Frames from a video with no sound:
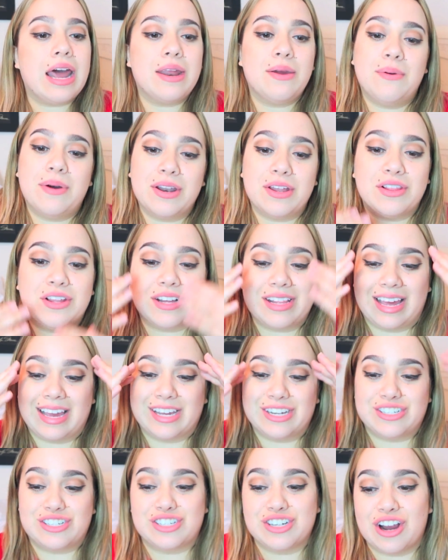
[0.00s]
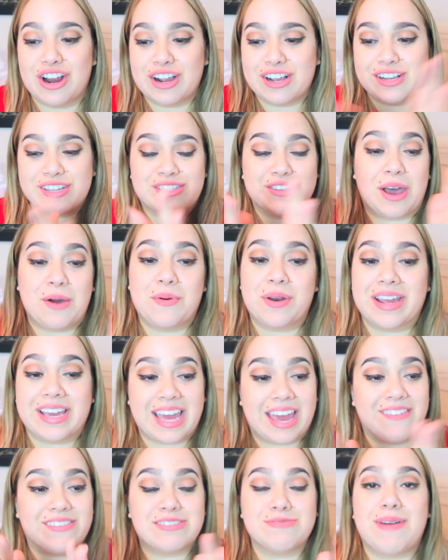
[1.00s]
I didn't want to look like a jerk, so I would have
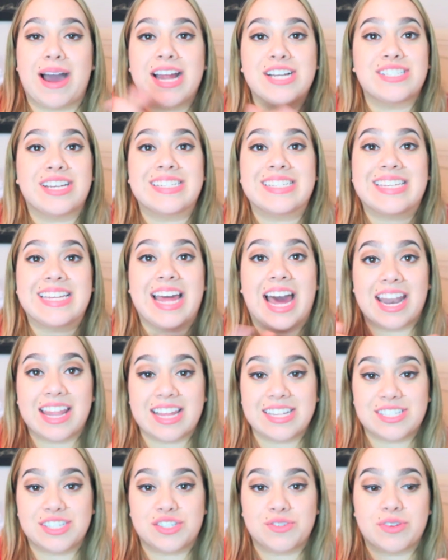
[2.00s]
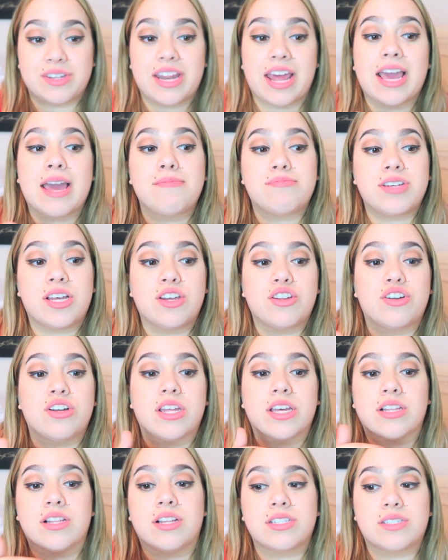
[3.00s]
gave it to him. I just had to get out of that situation. I kept telling her
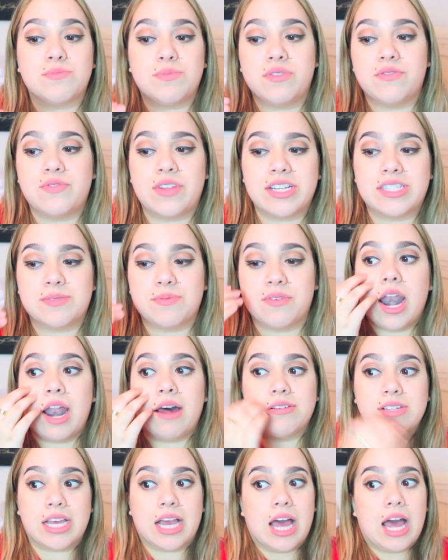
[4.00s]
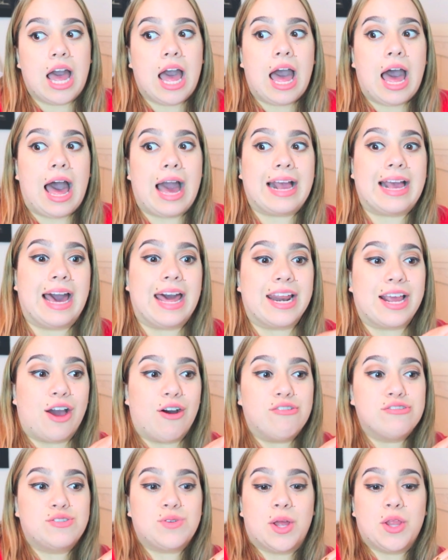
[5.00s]
like, let's move, let's move. And I was like, I gotta
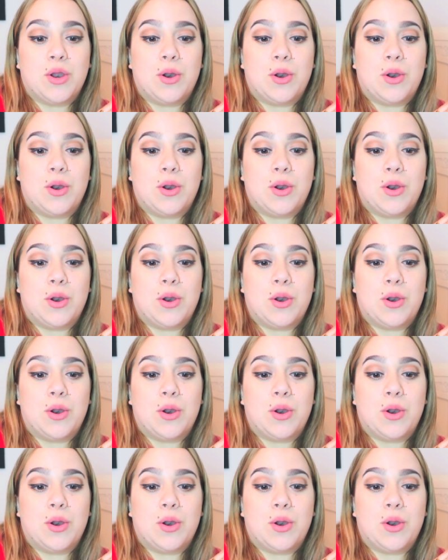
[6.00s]
go. So I